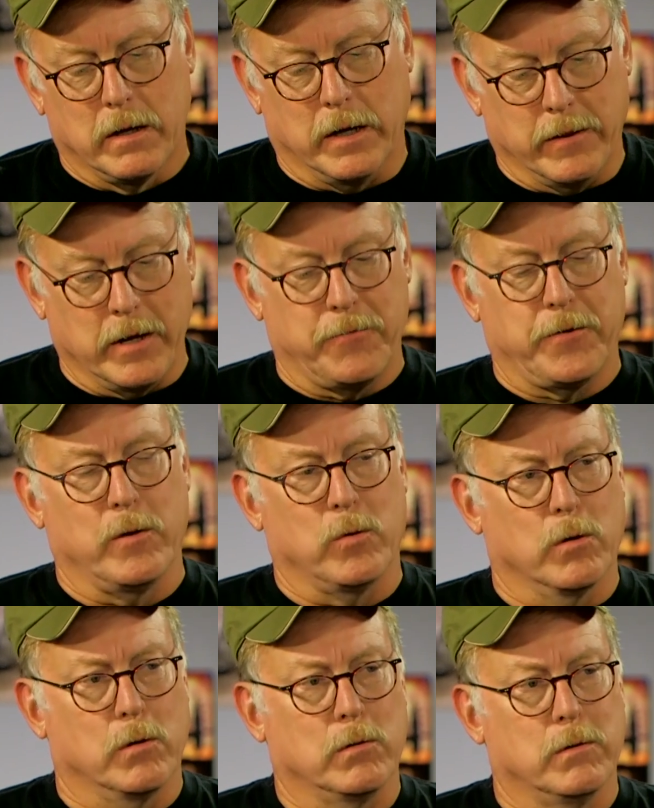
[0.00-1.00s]
In the FAA
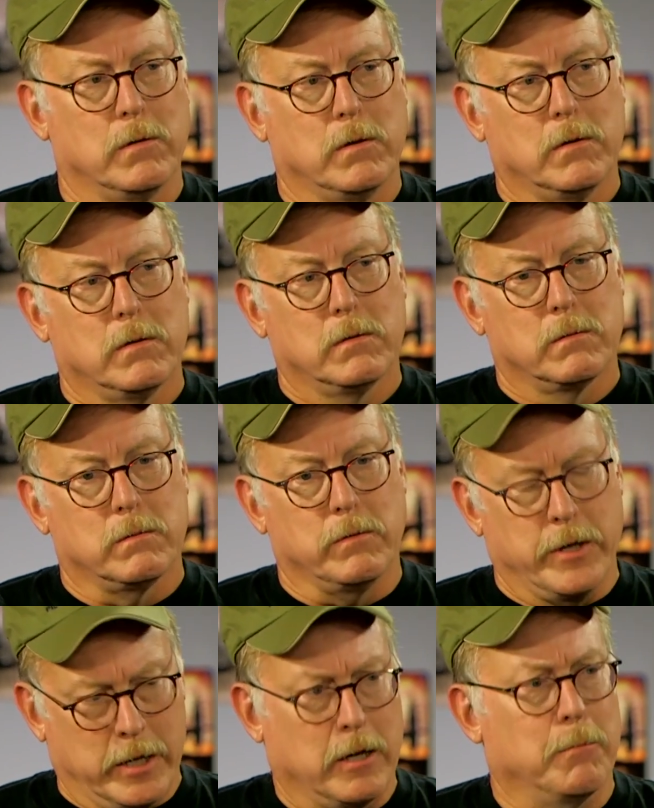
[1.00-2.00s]
world,
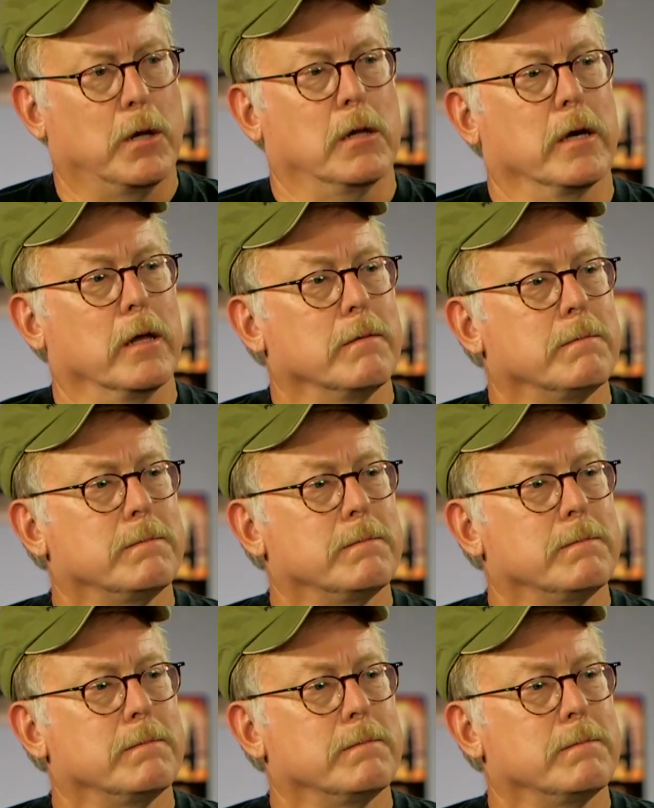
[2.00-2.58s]
you get a mulligan.